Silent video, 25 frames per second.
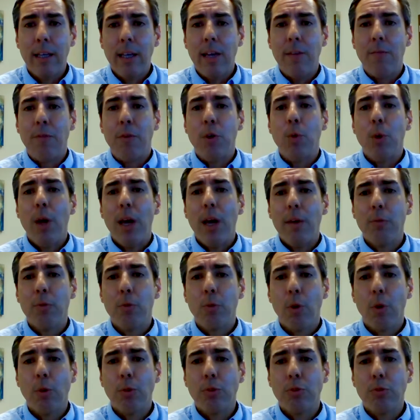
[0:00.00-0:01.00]
if you have
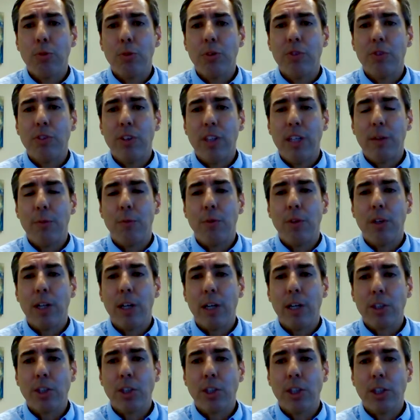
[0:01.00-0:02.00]
gross receipt
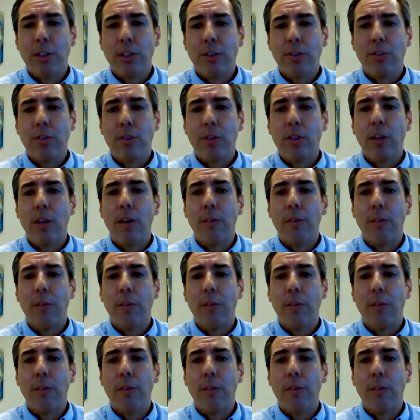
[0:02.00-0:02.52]
reductions